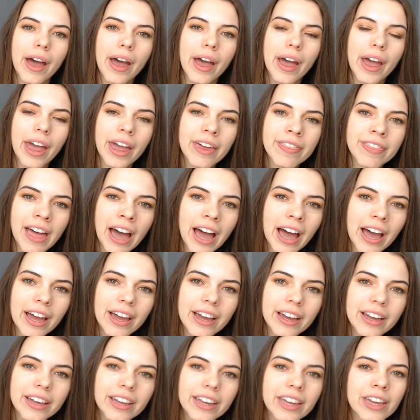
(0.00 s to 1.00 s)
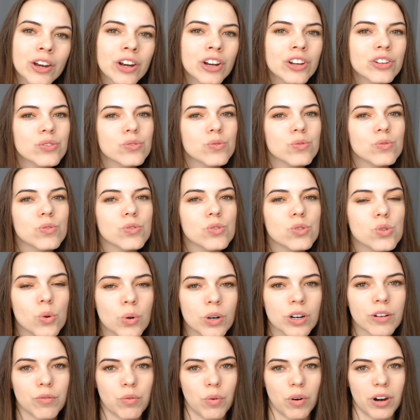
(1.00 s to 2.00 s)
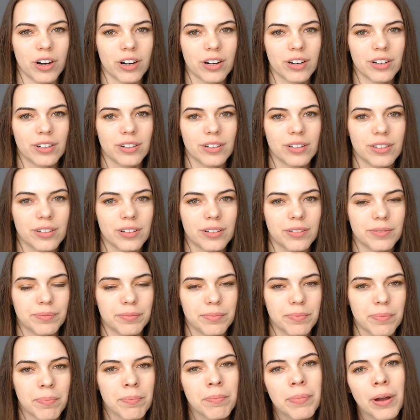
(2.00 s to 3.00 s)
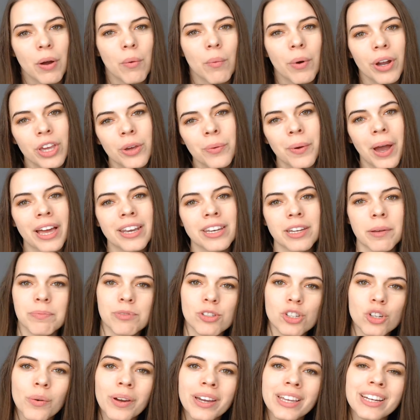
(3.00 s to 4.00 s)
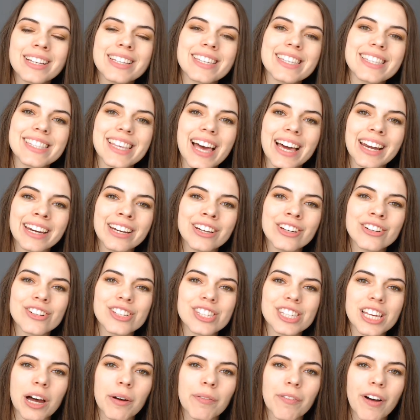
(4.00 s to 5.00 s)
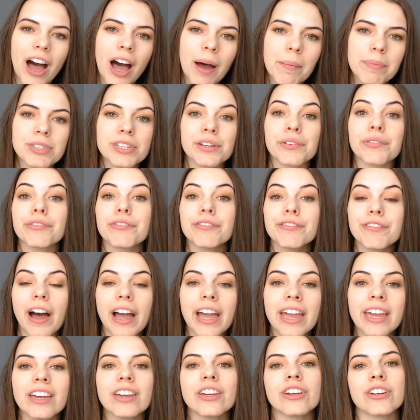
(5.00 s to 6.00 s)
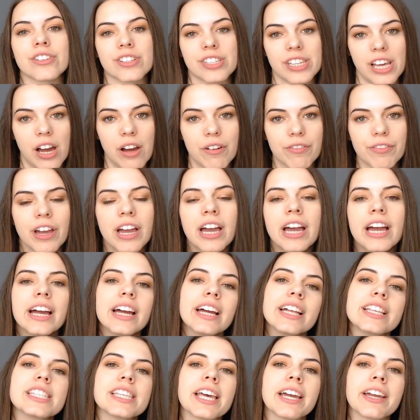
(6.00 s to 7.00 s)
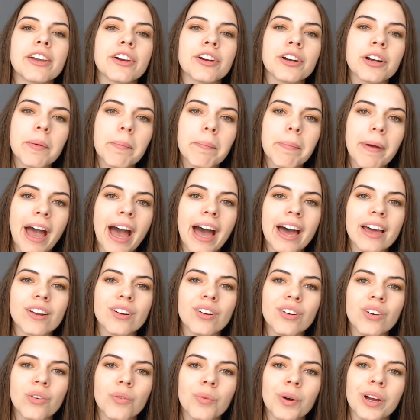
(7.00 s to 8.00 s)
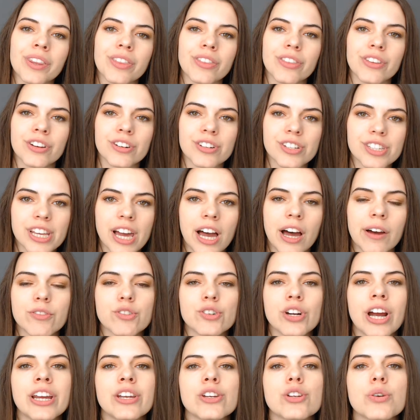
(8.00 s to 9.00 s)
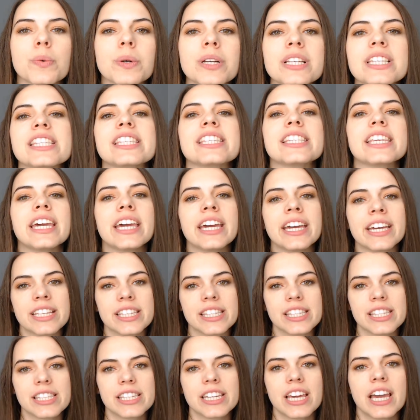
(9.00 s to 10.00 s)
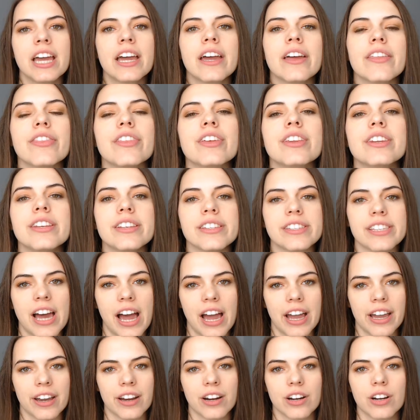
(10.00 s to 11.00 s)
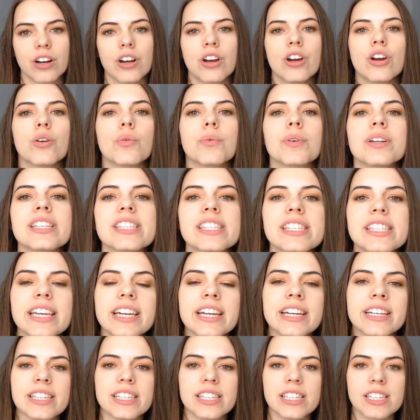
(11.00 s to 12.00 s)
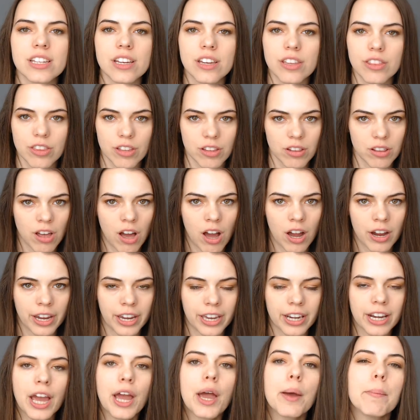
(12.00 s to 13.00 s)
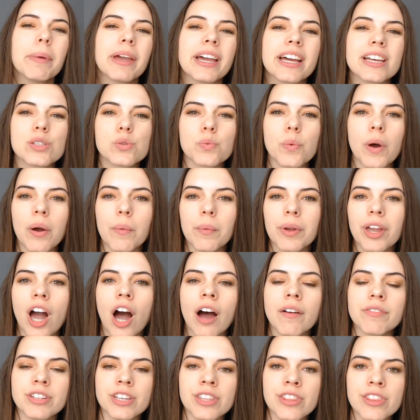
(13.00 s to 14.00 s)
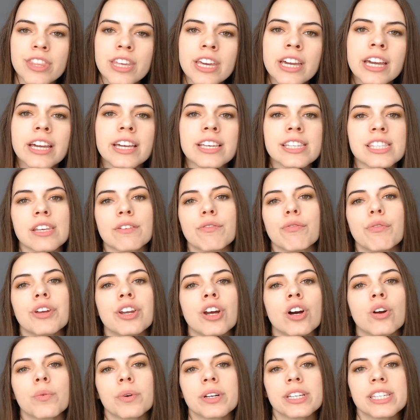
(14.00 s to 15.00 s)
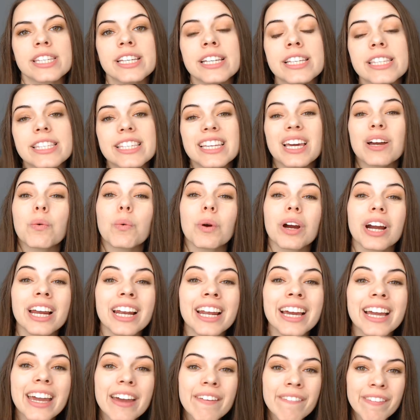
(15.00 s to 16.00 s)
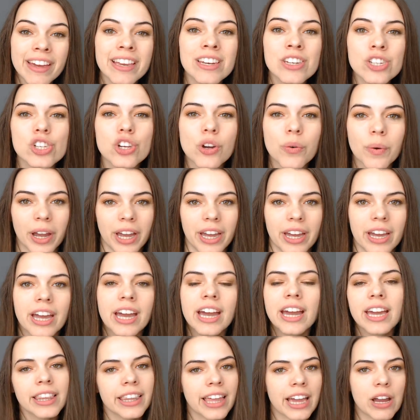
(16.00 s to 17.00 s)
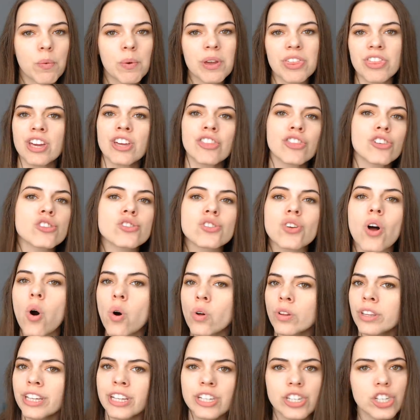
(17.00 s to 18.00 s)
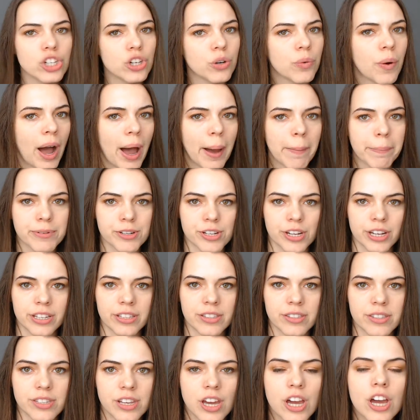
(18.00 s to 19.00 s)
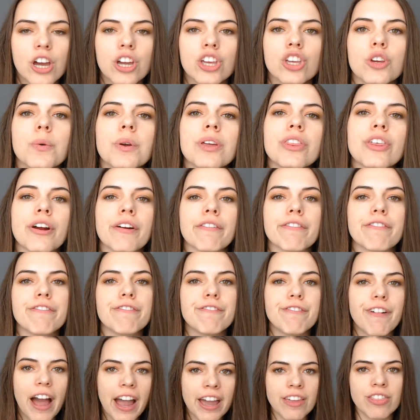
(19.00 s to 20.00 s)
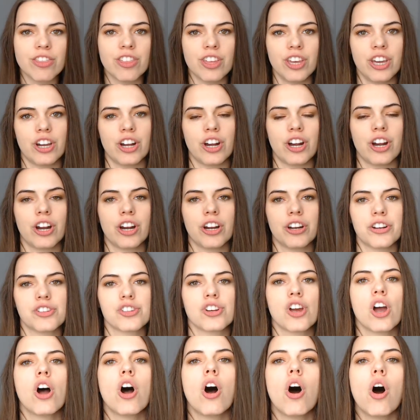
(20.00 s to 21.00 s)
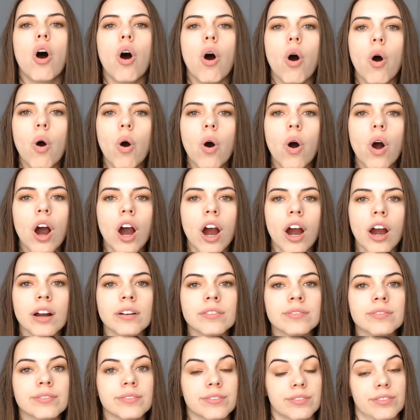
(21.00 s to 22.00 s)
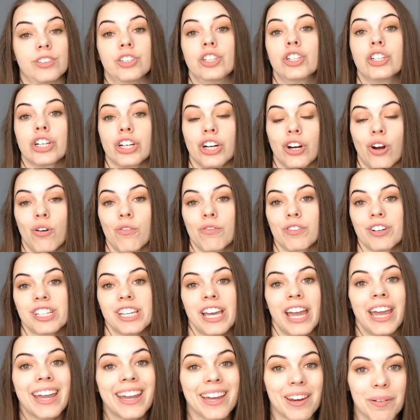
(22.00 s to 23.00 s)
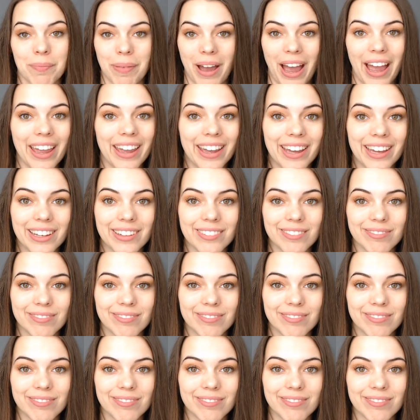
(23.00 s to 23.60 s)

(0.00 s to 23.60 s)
And that can sort of work. But what you end up doing is setting yourself up to fight yourself. It's like you're in a battle with yourself, trying to resist the desire, resist the longing. Because what we often think is if we don't resist it, we're going to give into it. Like we think there's only two options. You either fight the urge or you're overtaken by it.